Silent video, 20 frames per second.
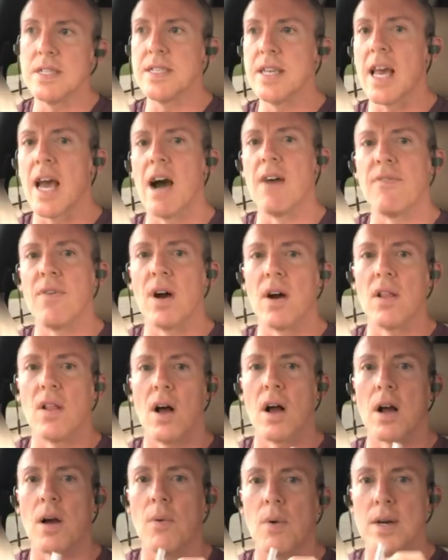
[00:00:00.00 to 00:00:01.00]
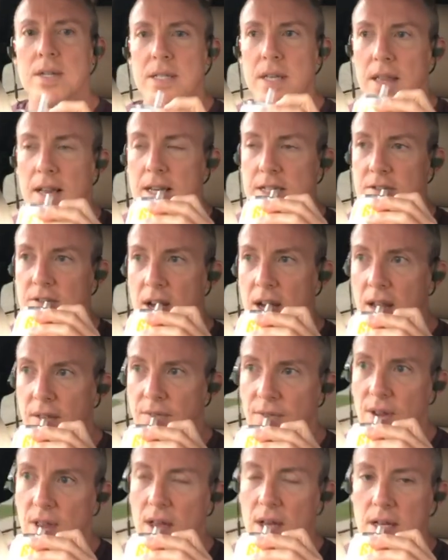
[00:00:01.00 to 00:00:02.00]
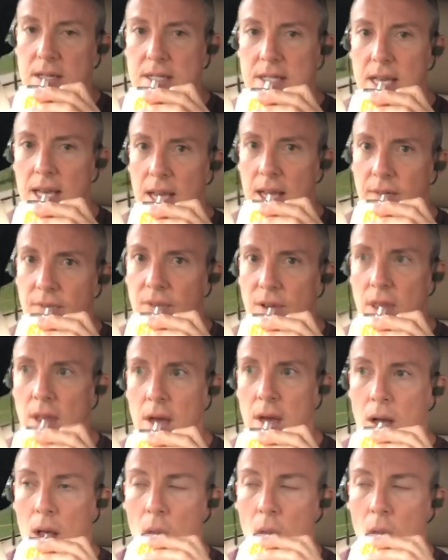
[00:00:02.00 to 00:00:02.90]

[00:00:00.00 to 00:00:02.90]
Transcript: far along I was on that training for the CE for the